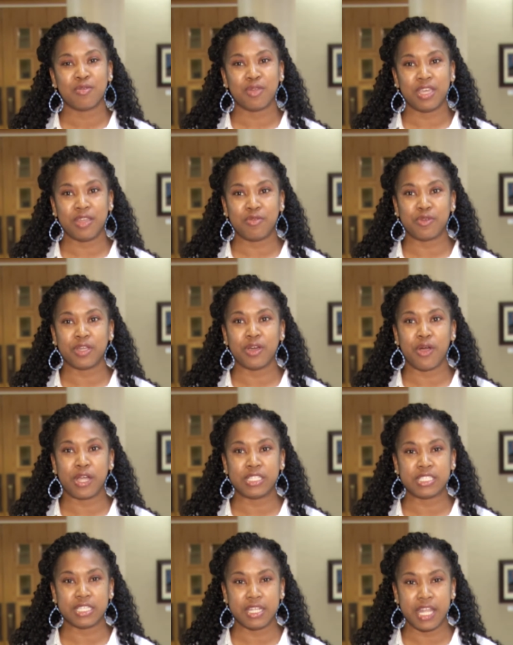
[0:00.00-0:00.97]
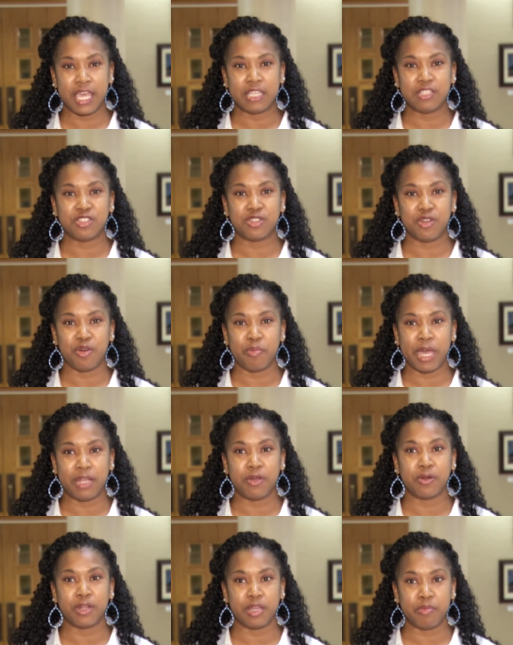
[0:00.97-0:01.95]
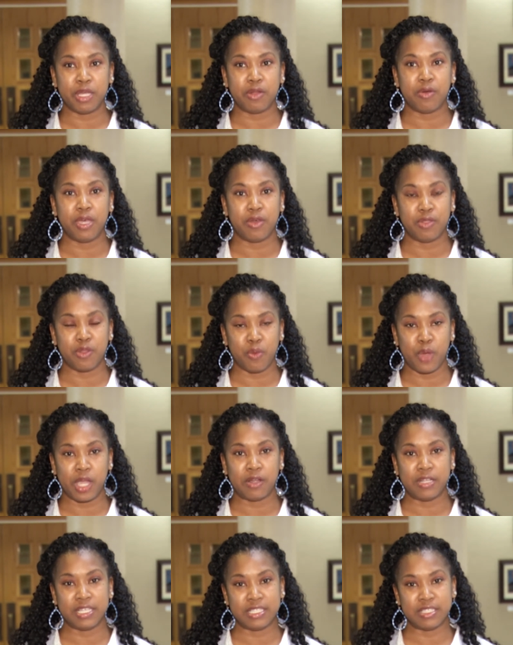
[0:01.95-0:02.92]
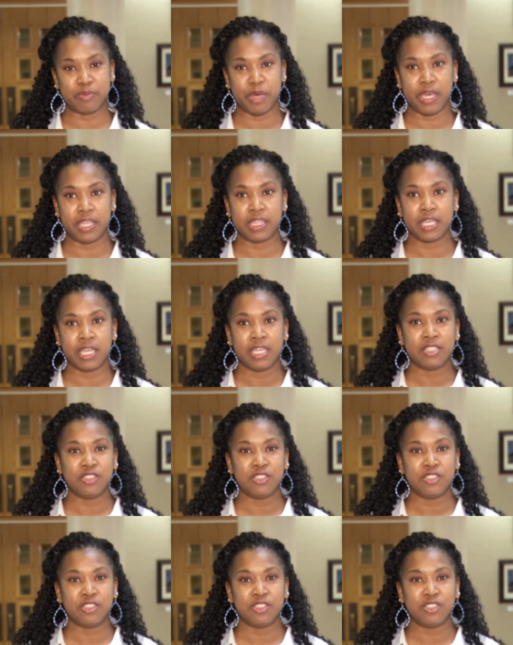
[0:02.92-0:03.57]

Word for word: in regards to National Minority Mental Health Awareness Month,